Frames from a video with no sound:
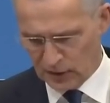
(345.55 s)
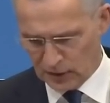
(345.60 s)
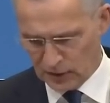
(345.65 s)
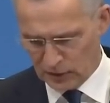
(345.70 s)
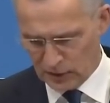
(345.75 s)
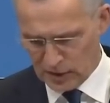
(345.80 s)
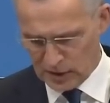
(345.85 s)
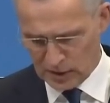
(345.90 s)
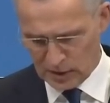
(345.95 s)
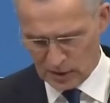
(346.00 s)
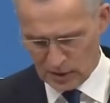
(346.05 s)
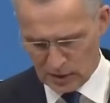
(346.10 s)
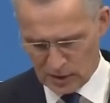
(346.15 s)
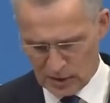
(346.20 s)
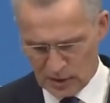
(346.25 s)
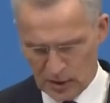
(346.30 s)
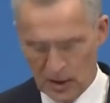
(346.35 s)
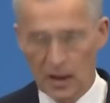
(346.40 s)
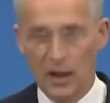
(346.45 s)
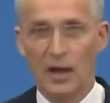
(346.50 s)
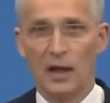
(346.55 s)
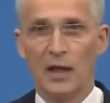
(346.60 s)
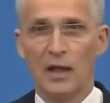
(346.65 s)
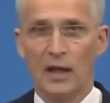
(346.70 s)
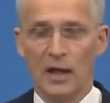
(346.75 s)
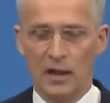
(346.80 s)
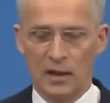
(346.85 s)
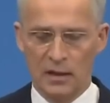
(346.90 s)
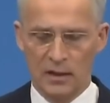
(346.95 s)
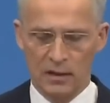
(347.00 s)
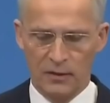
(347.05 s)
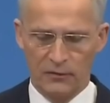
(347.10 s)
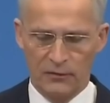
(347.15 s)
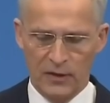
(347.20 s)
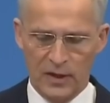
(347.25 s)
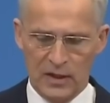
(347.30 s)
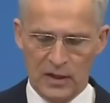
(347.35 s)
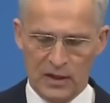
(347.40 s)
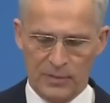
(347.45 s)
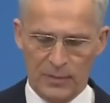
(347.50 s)
increases in
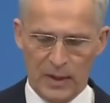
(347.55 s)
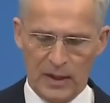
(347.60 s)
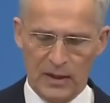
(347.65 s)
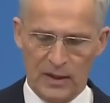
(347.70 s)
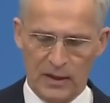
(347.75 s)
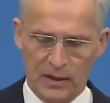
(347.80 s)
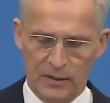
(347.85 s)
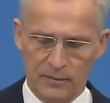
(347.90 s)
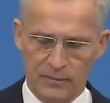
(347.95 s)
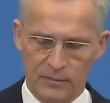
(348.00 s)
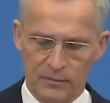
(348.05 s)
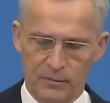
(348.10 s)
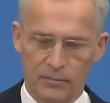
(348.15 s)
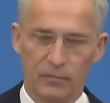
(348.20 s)
defense spending.